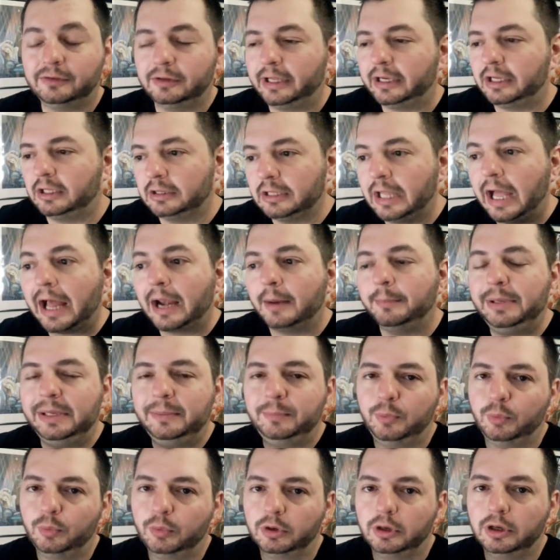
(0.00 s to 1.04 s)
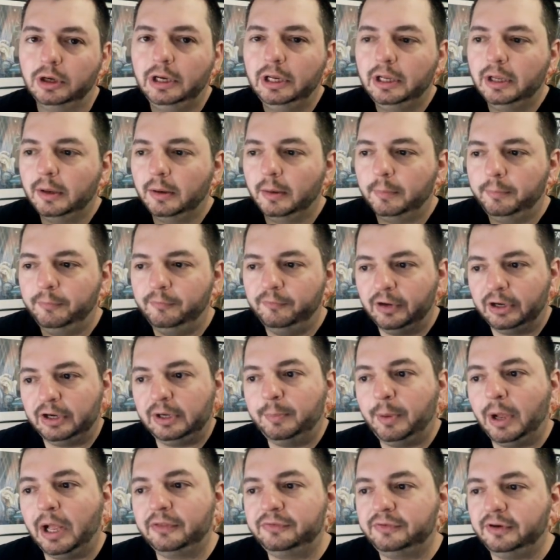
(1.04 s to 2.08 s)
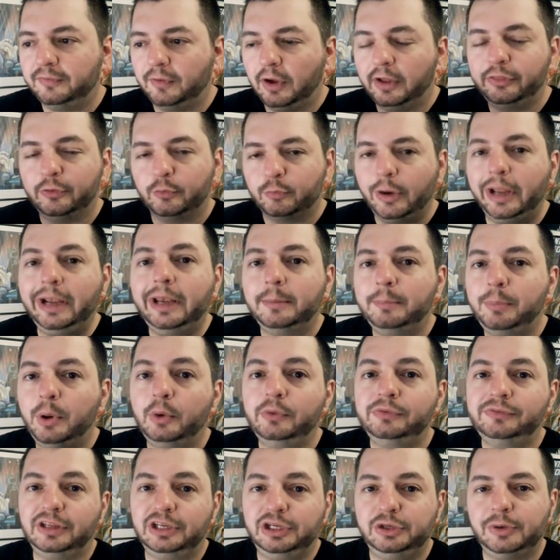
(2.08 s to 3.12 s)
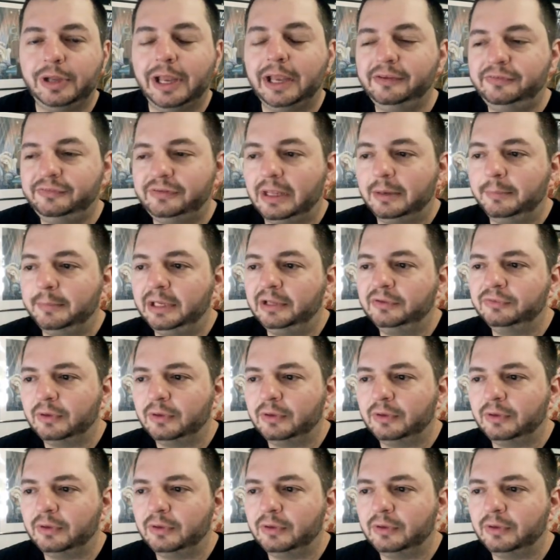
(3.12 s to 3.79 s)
Like, a lot of people were very positive on the Reddit post that you guys sent me.